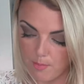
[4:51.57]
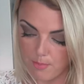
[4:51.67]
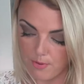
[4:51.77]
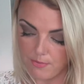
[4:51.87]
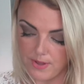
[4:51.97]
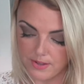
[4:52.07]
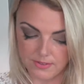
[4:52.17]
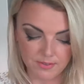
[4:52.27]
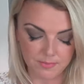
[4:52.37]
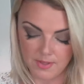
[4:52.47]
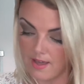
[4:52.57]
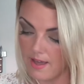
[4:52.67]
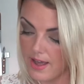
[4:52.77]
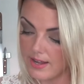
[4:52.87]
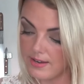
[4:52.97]
Perfect.
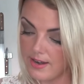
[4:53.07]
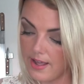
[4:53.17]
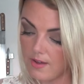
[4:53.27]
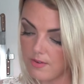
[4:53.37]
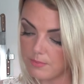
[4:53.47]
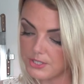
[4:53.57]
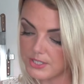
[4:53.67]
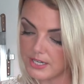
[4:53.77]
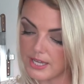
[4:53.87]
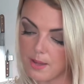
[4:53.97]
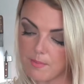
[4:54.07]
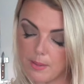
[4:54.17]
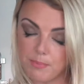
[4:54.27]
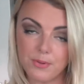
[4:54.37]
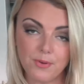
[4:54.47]
And now I'm just going to get
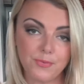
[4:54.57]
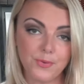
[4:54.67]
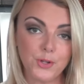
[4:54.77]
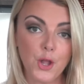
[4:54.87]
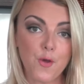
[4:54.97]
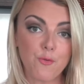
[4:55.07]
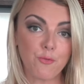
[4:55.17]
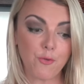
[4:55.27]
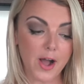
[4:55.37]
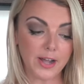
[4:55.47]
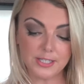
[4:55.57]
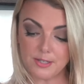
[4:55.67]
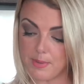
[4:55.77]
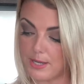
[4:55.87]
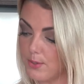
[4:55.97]
my beautiful fried
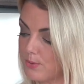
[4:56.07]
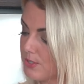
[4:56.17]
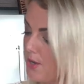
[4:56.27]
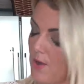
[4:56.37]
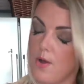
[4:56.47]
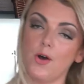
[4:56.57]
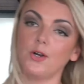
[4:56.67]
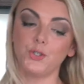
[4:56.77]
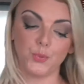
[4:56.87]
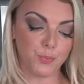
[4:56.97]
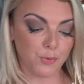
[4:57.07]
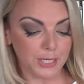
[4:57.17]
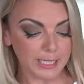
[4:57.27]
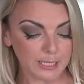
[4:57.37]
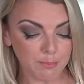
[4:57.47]
tomatoes onto a
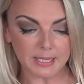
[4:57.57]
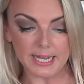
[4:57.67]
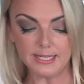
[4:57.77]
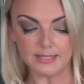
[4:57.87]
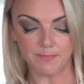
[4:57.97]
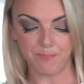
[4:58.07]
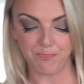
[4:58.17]
pretty little plate.